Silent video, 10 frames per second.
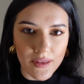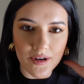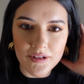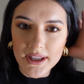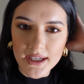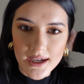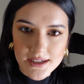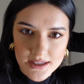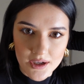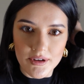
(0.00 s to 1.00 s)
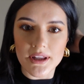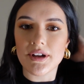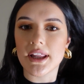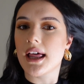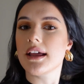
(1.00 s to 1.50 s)
They're really nice. I really,
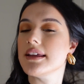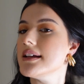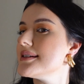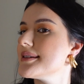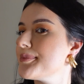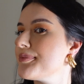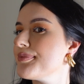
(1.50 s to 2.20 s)
really like these.